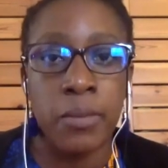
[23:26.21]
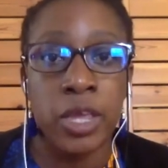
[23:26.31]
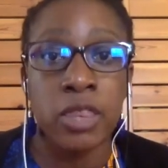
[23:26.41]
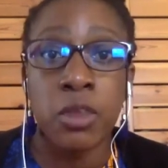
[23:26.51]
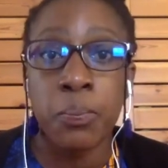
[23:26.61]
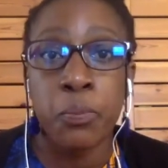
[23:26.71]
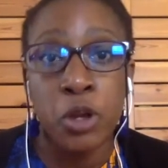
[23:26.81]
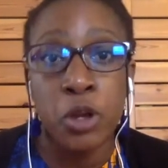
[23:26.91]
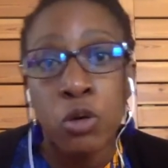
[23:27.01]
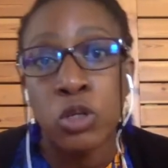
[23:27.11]
in the
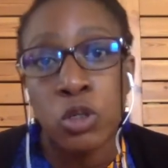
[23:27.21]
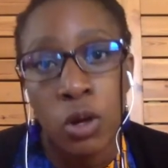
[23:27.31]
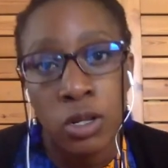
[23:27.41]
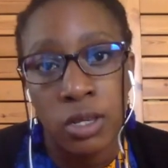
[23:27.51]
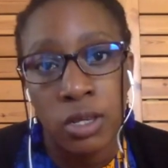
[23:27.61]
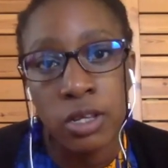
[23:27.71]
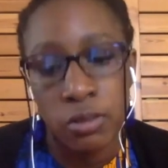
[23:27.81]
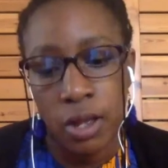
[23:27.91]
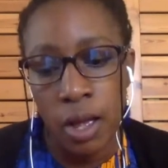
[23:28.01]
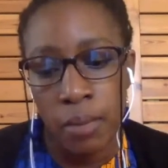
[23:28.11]
pre-course content
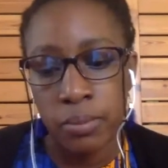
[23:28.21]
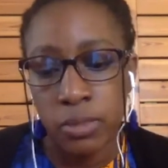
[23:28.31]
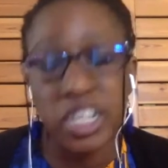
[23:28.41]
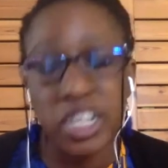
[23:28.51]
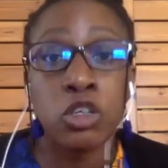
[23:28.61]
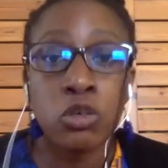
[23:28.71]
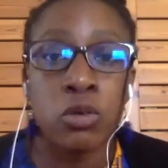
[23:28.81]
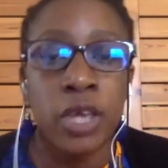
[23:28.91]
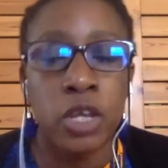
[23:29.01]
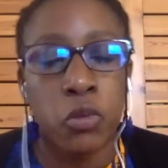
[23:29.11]
schedule that